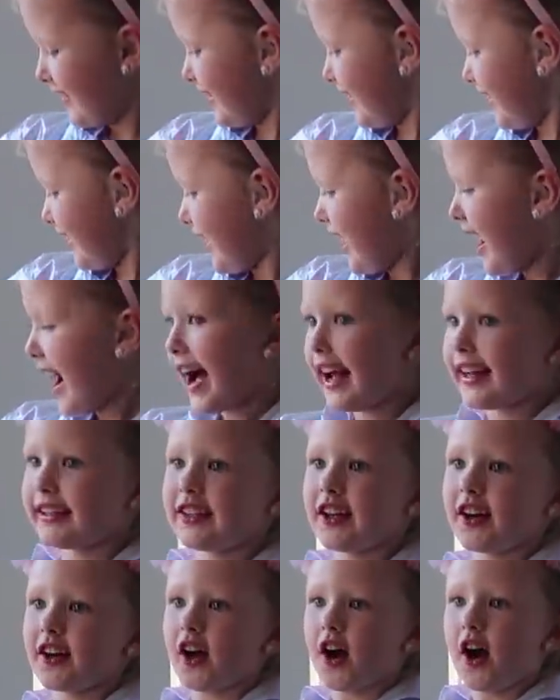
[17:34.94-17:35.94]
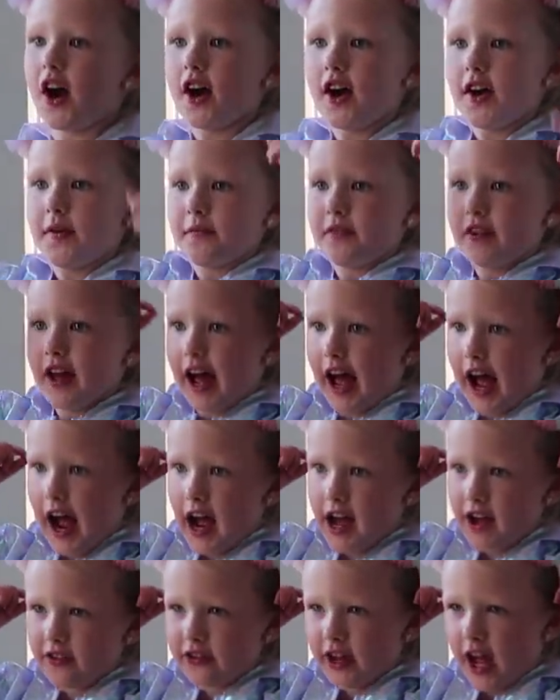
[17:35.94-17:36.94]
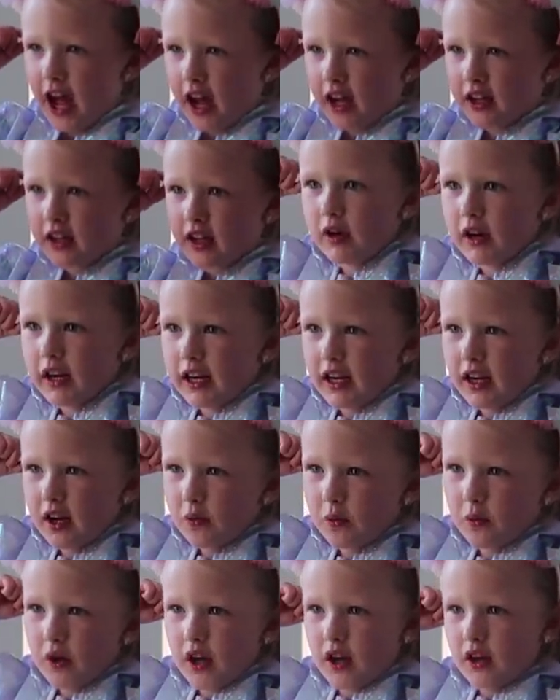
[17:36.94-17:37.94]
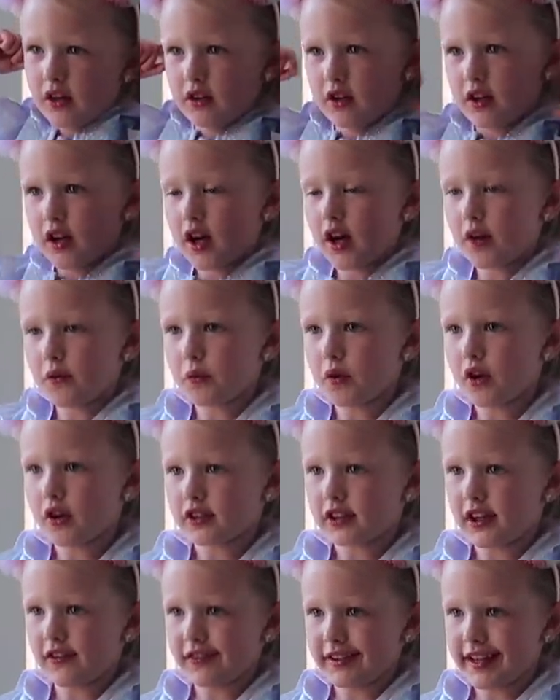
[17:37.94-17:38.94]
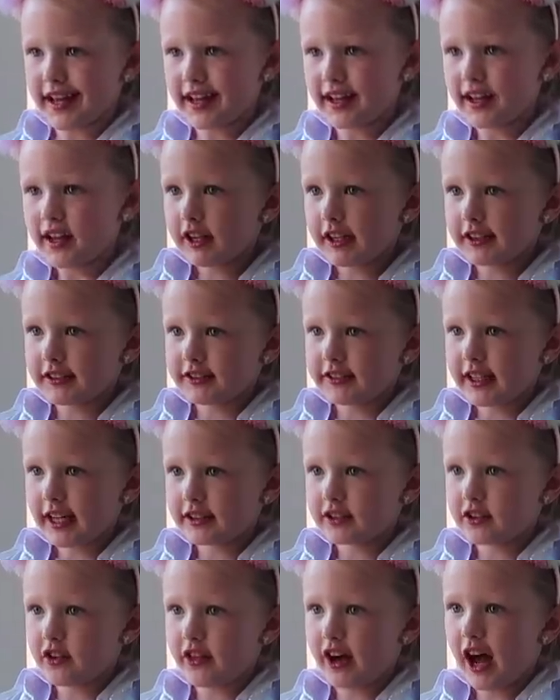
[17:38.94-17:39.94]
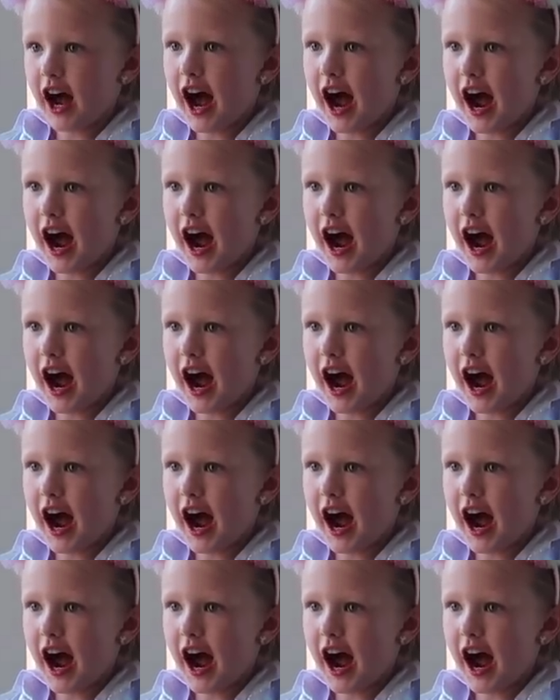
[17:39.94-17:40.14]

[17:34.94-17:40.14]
And I got that hat that when we was at my train station, that